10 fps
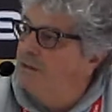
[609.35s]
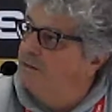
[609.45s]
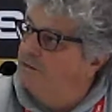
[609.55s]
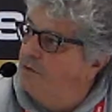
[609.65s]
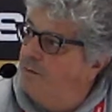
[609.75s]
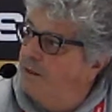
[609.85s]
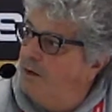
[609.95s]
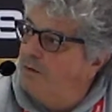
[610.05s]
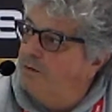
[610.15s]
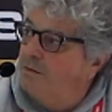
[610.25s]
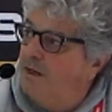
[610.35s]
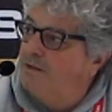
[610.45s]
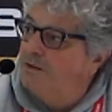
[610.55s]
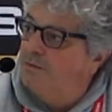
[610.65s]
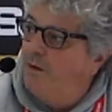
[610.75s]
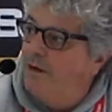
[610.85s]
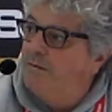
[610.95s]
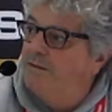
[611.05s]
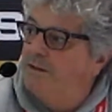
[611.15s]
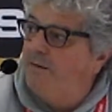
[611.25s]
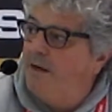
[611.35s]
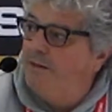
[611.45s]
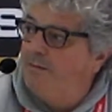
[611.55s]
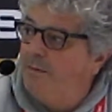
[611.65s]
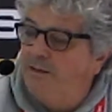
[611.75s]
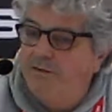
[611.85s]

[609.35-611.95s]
and so we calculate 12 divided by